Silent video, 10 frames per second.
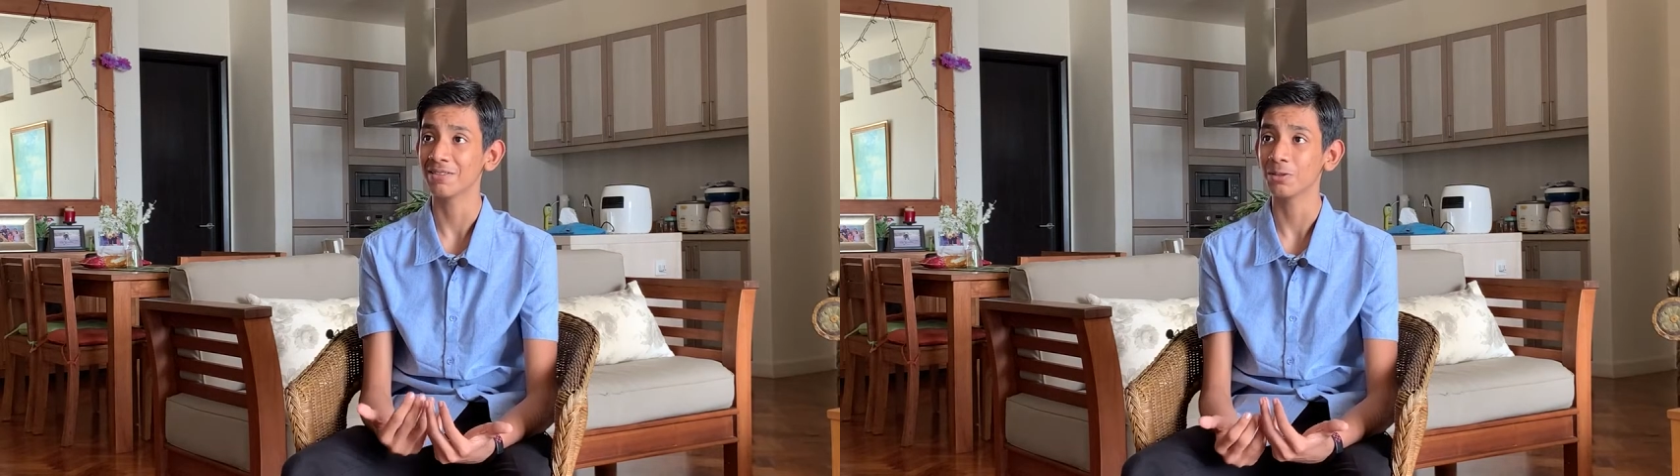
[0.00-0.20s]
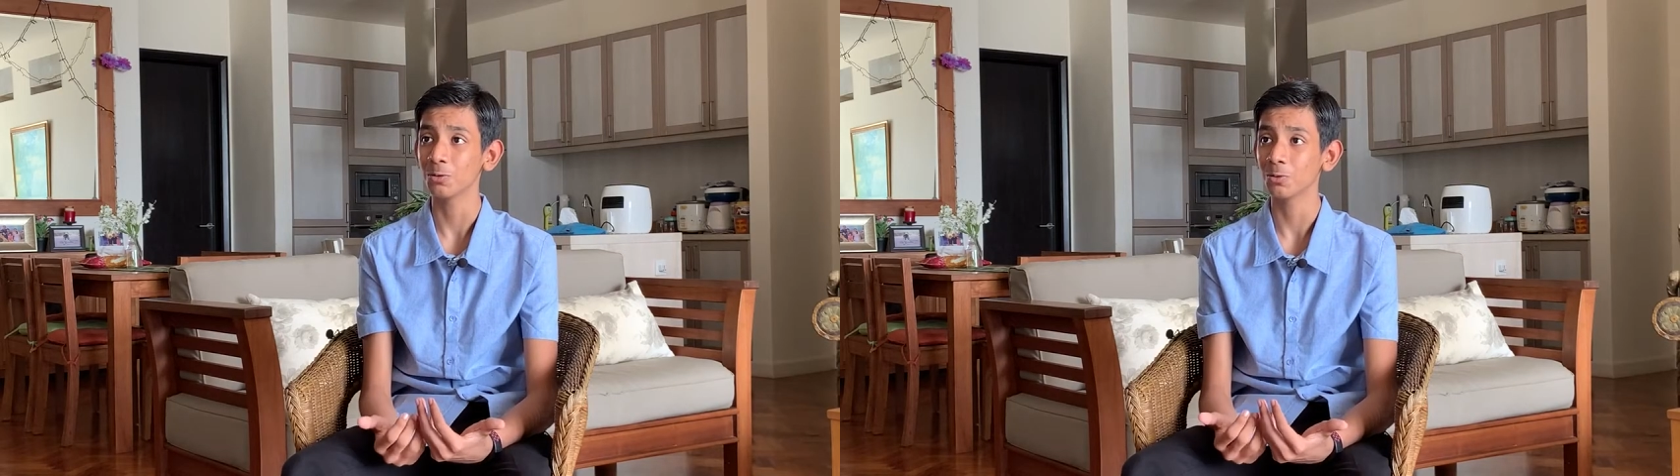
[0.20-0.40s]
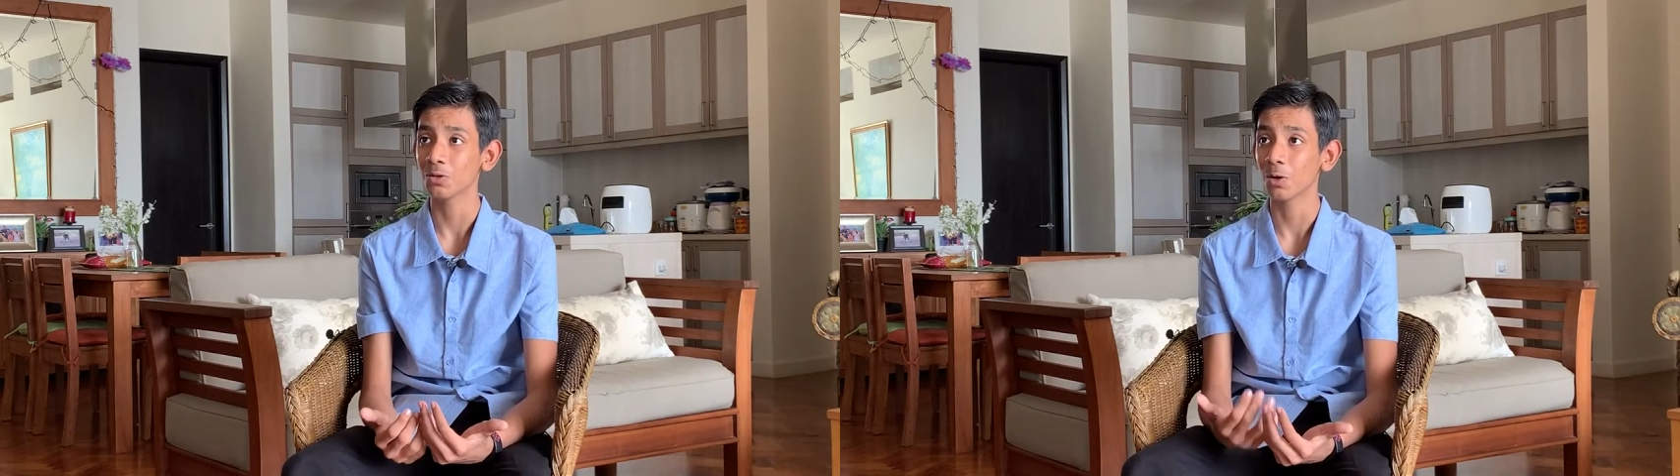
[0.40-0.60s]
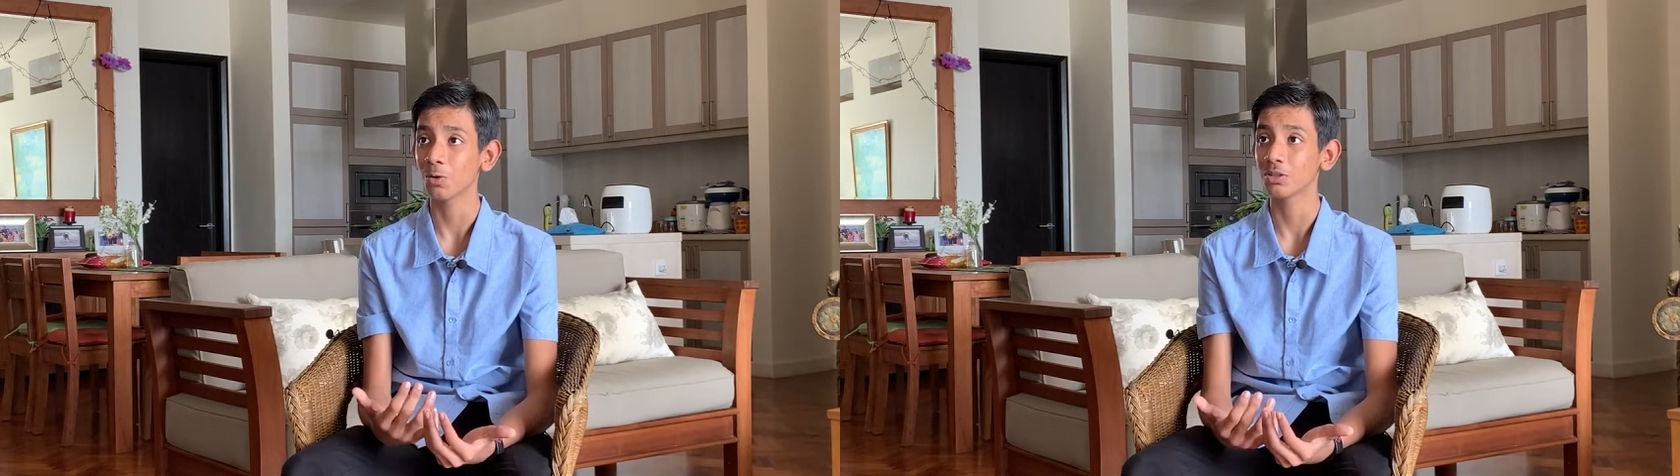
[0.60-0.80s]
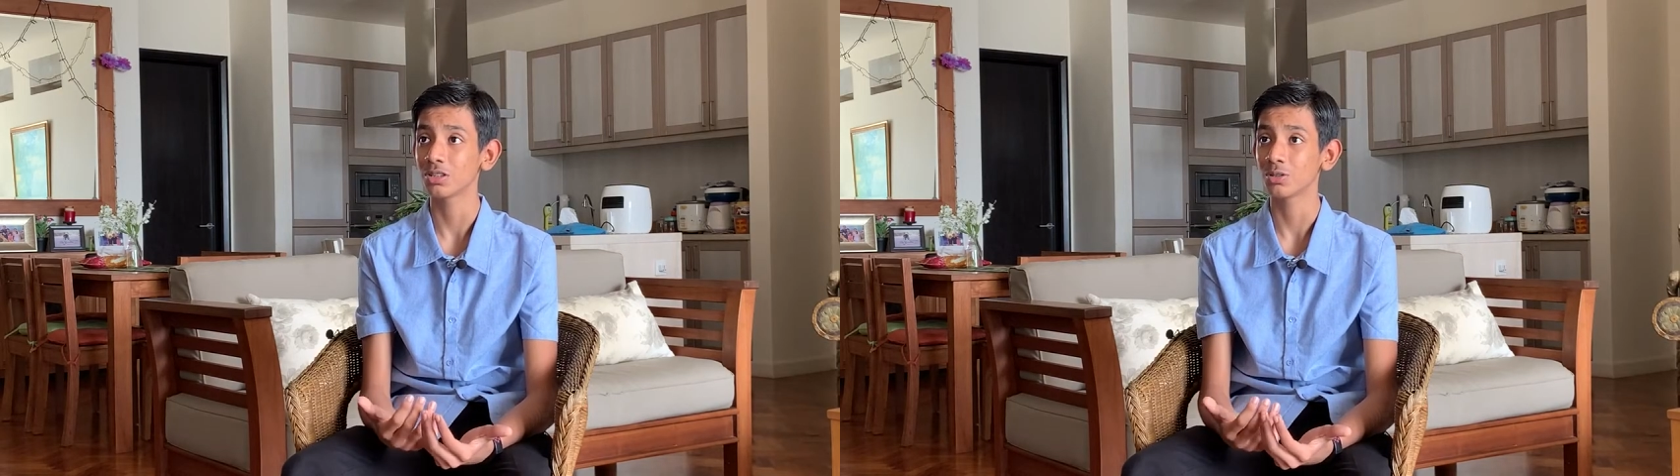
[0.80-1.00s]
you
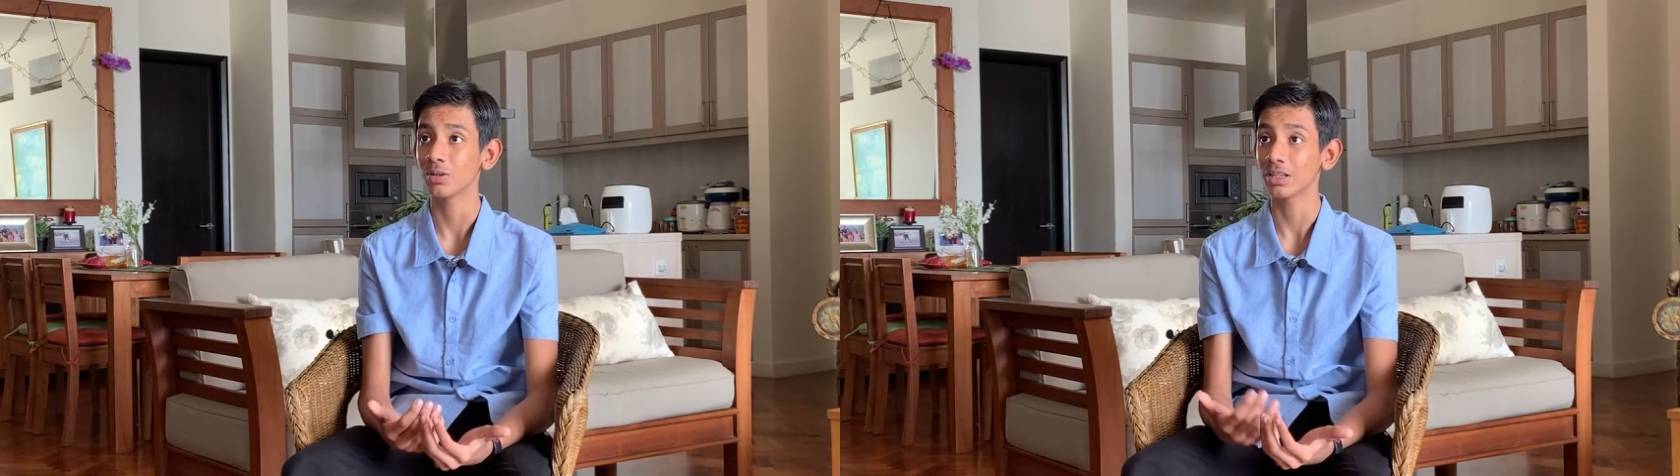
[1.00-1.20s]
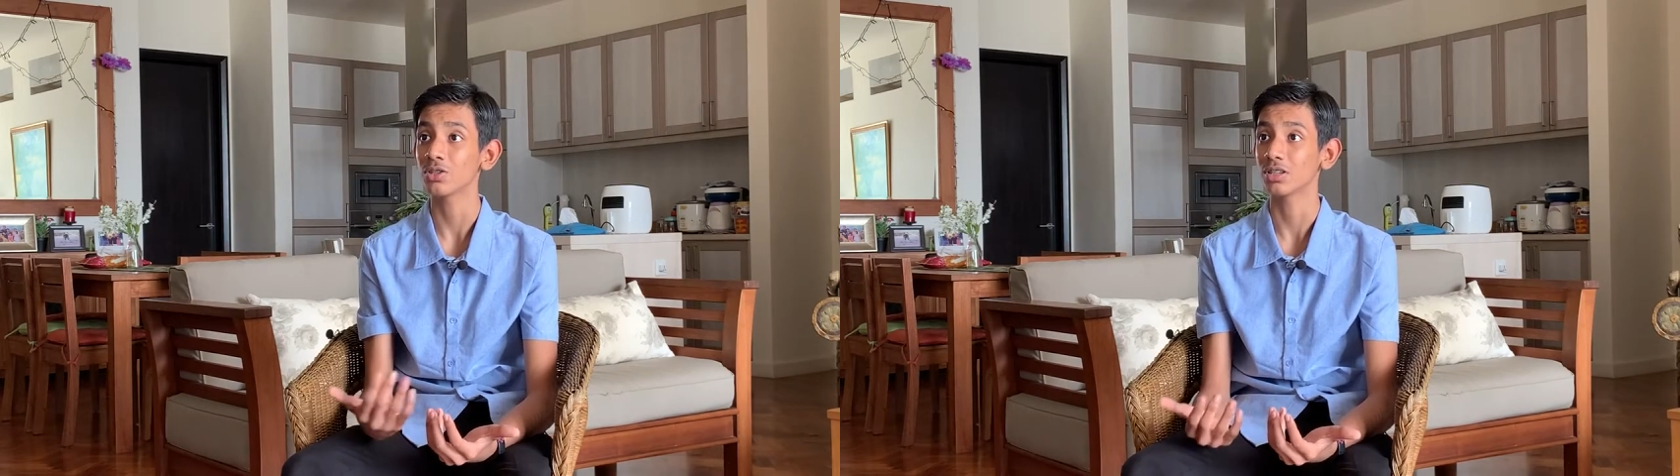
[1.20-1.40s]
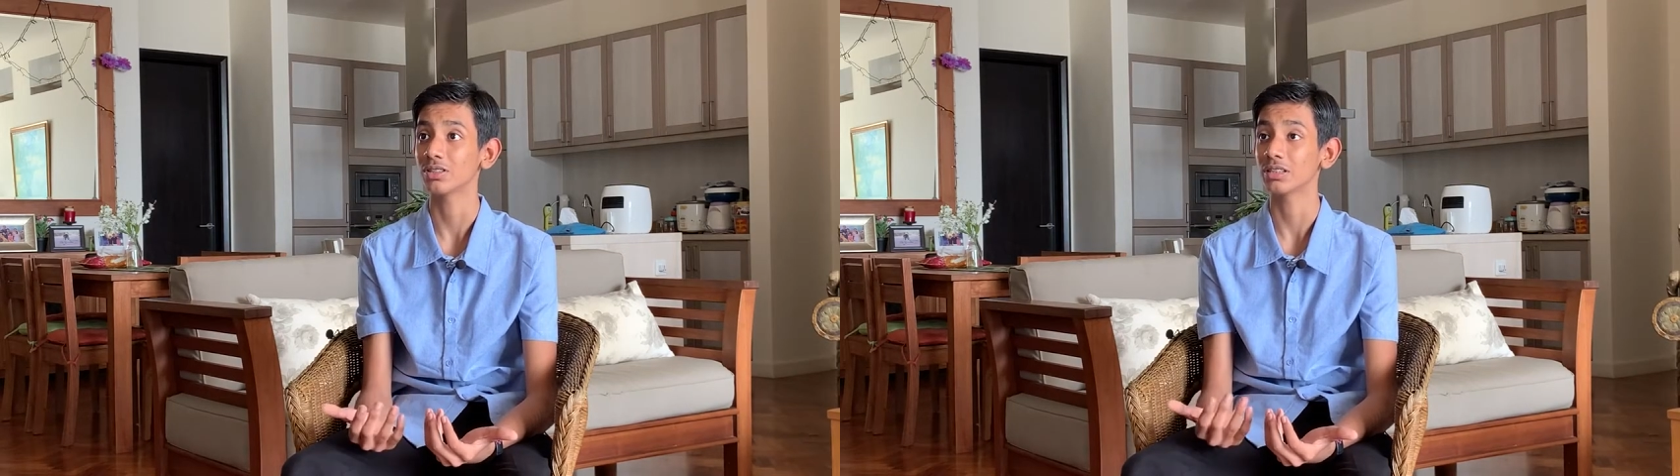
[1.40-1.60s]
go to Incheon,